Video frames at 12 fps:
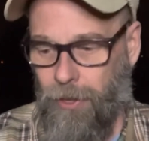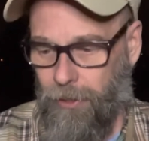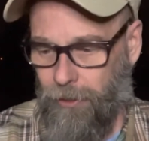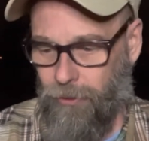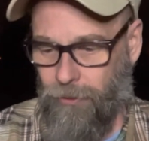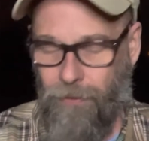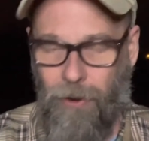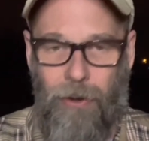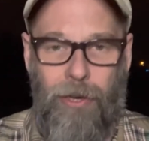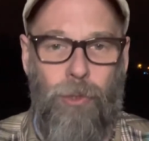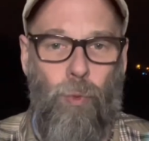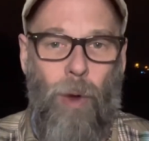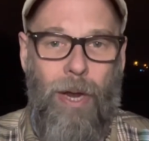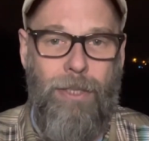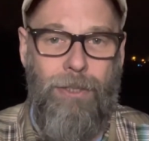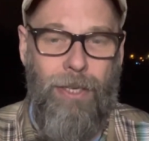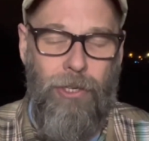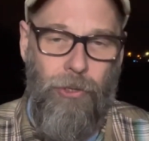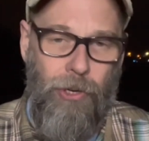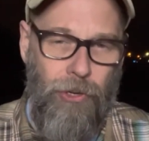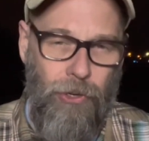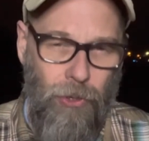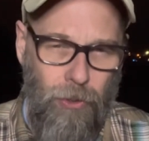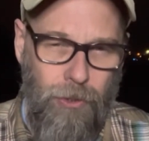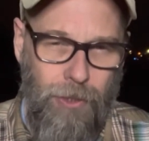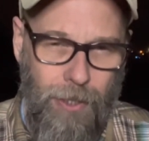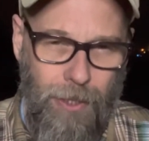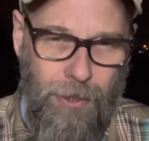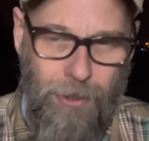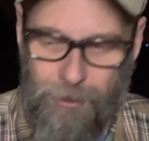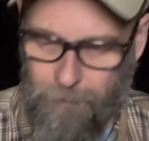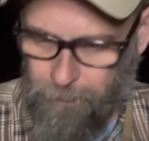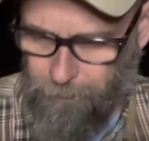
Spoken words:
There's various ways that you can use this.